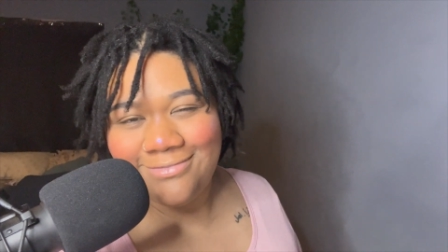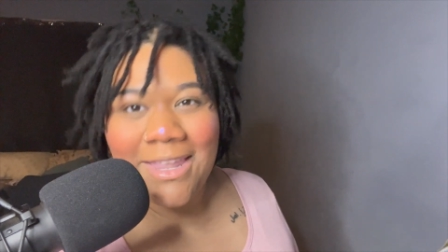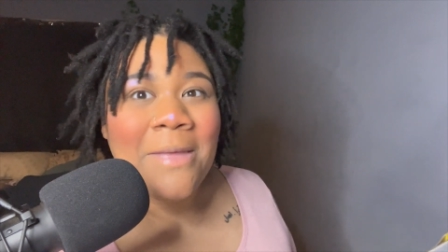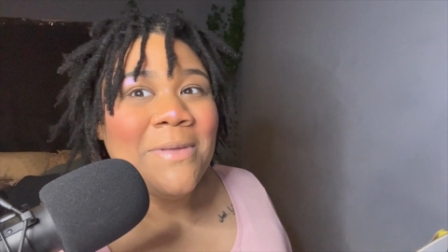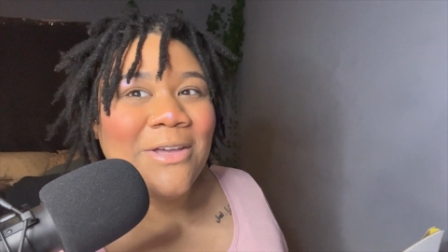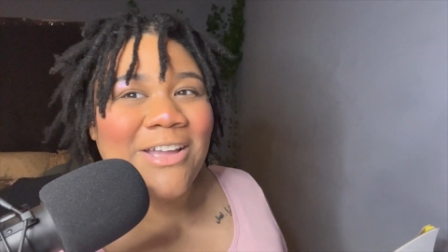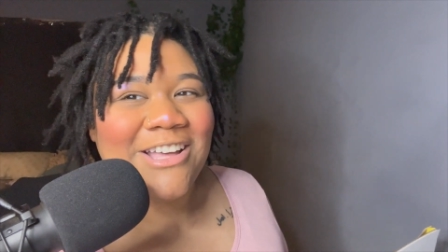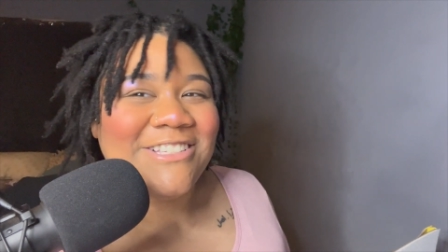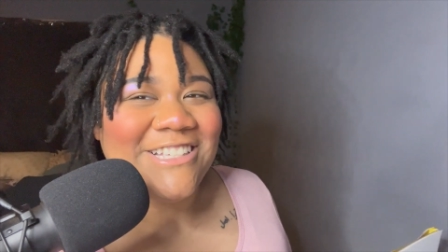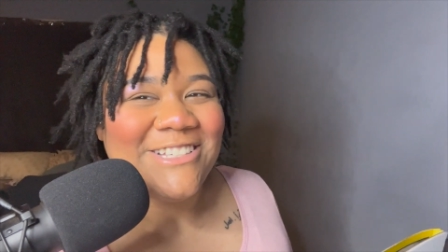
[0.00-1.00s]
I'd be a great
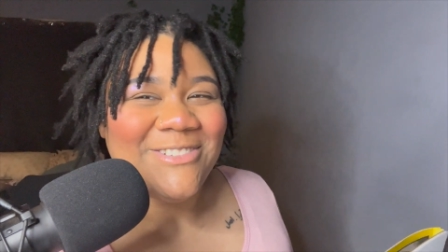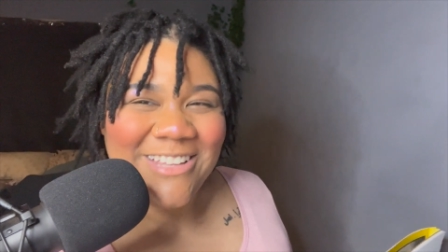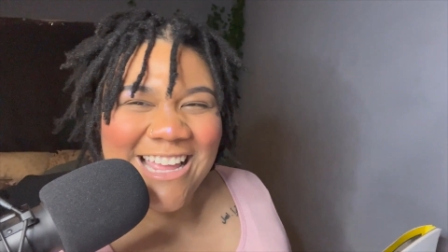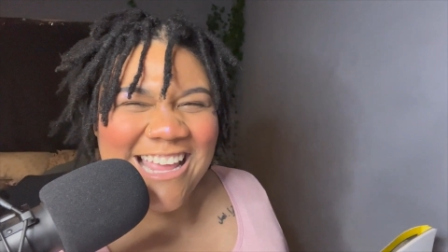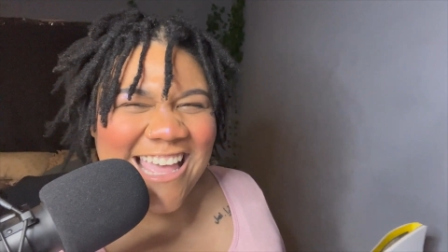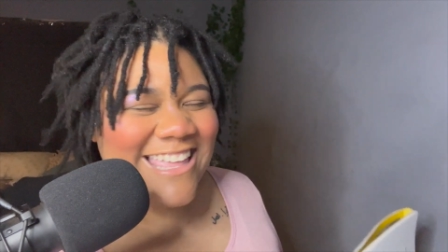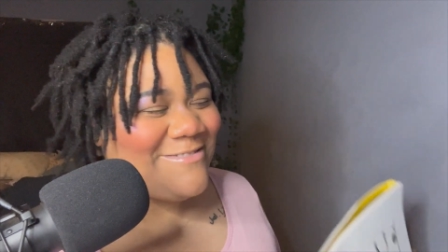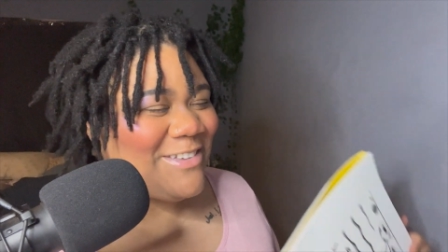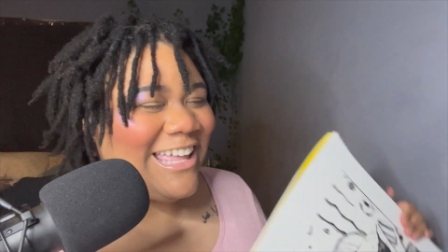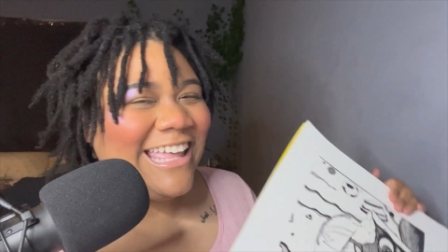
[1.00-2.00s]
art teacher, wouldn't I
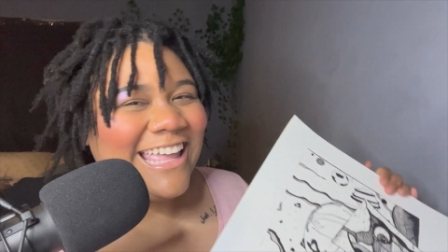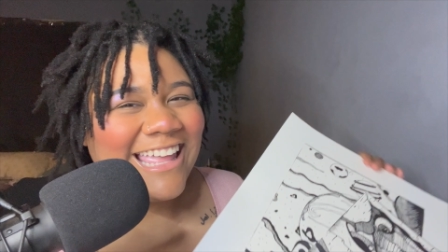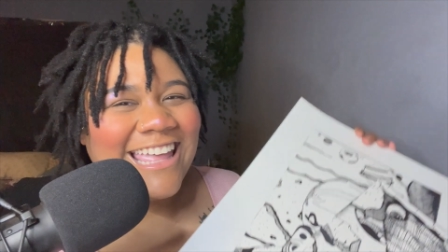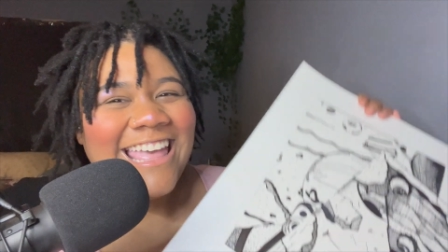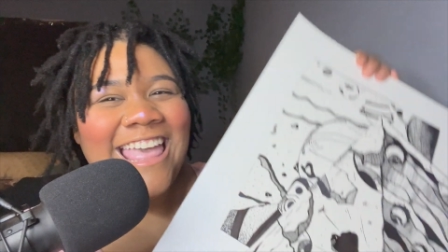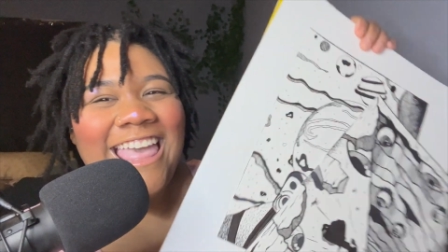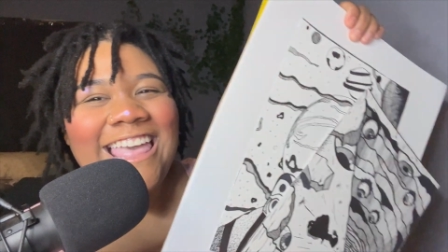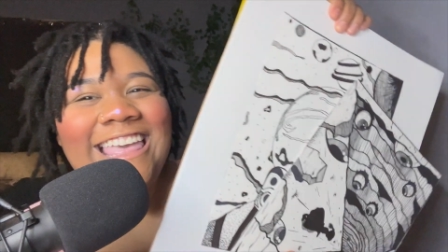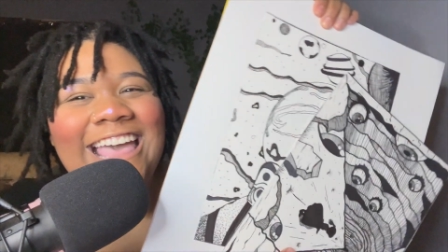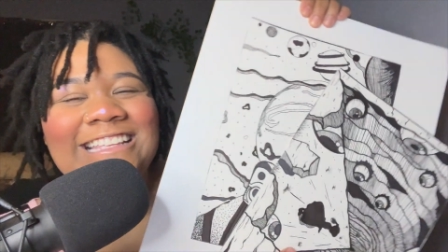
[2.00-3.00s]
not?
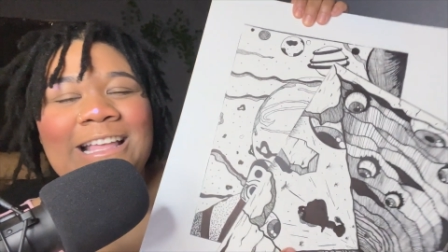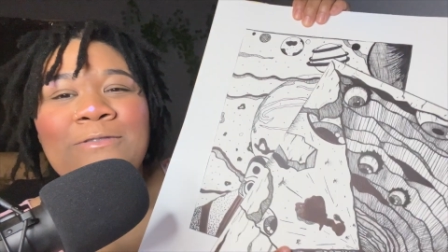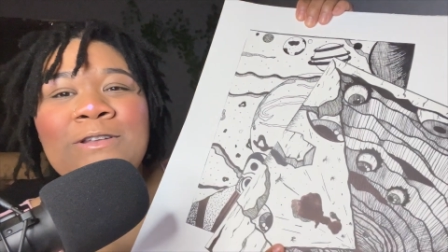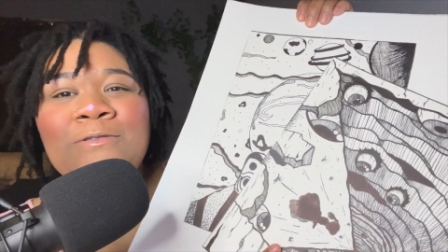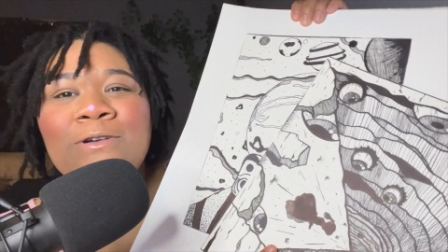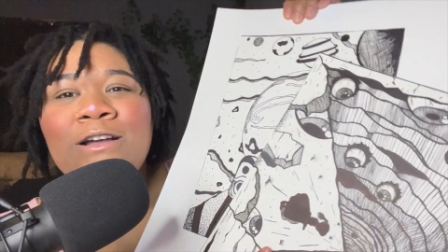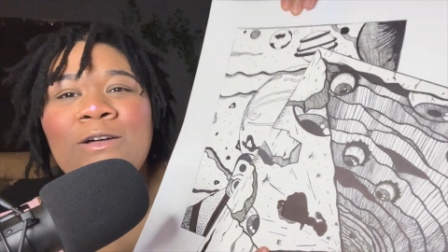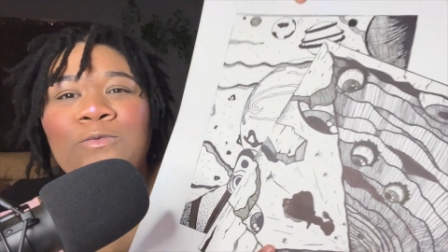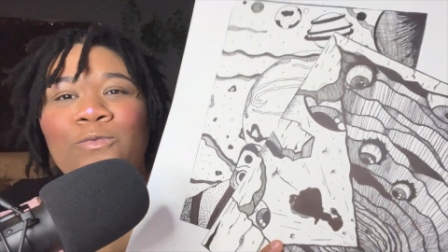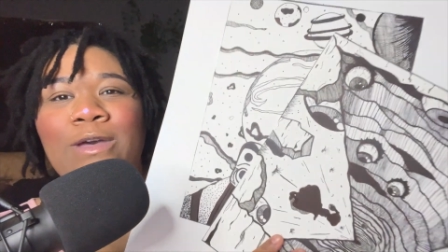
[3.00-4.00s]
Yes, I want to work
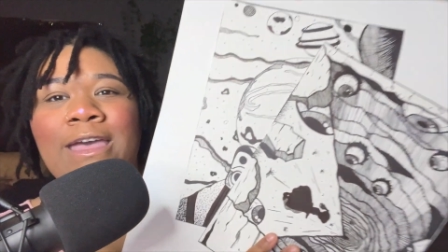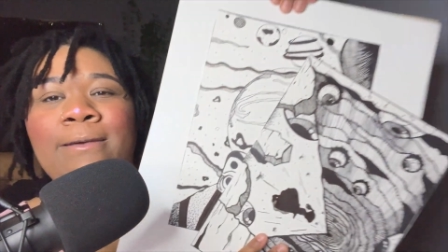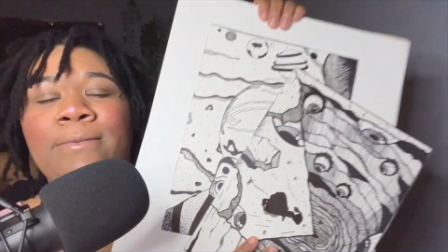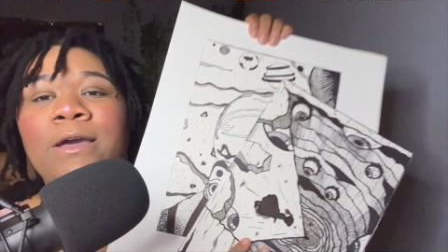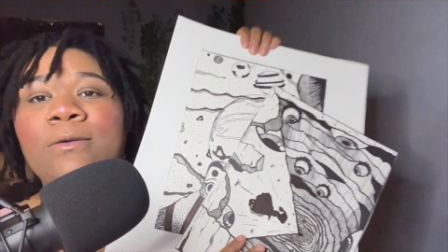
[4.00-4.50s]
on way bigger